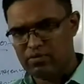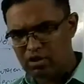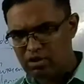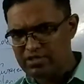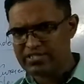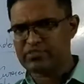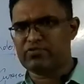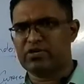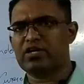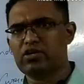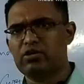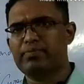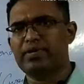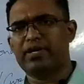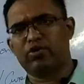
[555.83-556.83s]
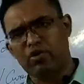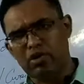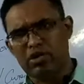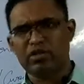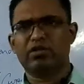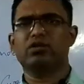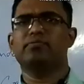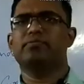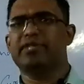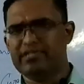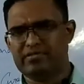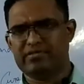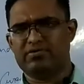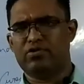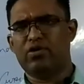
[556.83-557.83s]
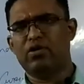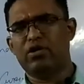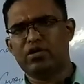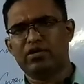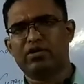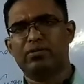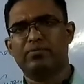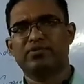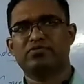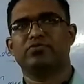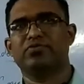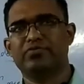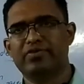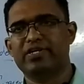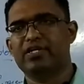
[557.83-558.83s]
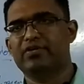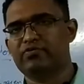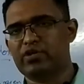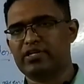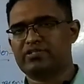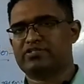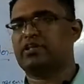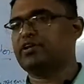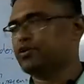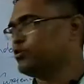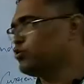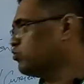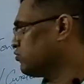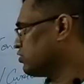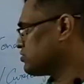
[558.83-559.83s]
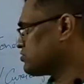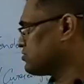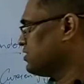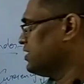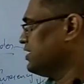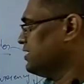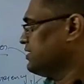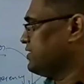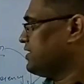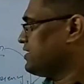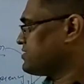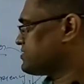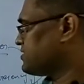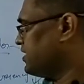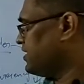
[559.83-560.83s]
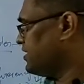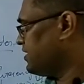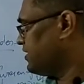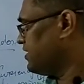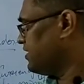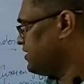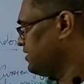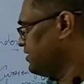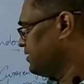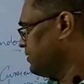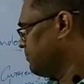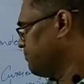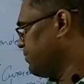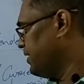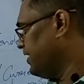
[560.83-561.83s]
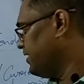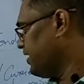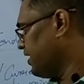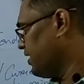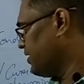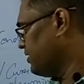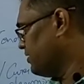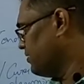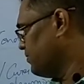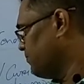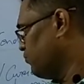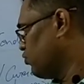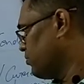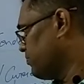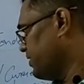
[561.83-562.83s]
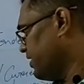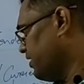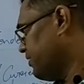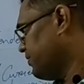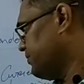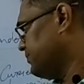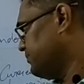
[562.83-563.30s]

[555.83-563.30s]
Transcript: not just one government, all the governments of the world, what they started to do was, they started printing more money.